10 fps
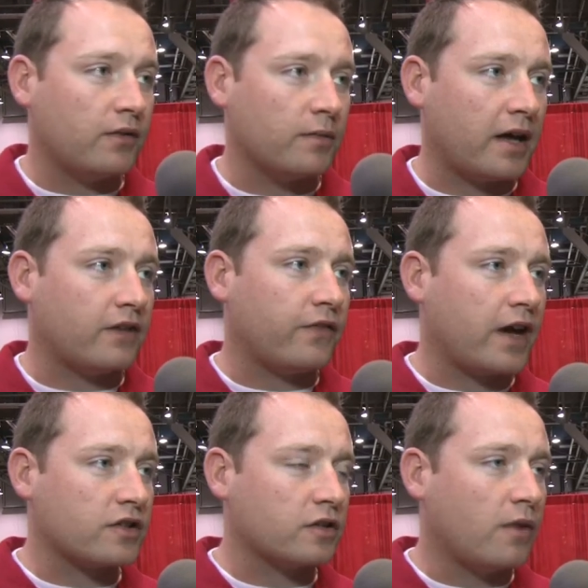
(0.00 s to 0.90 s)
We
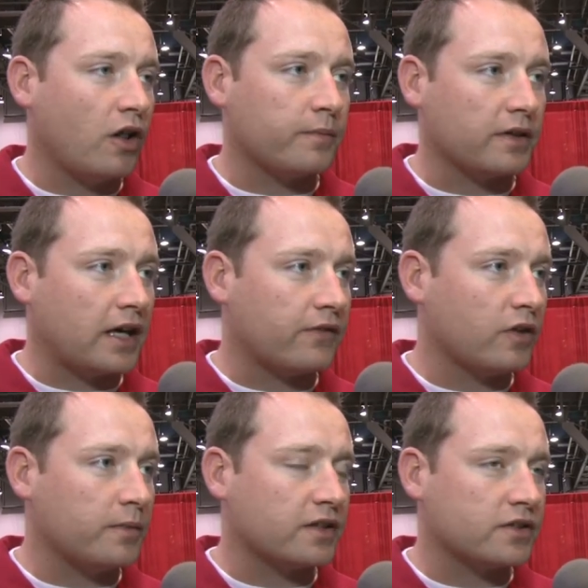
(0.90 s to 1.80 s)
manufacture them all up in
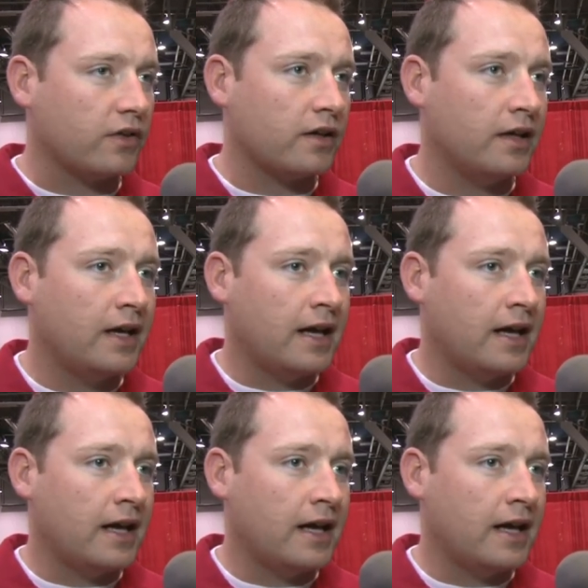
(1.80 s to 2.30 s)
Lakeville, Minnesota,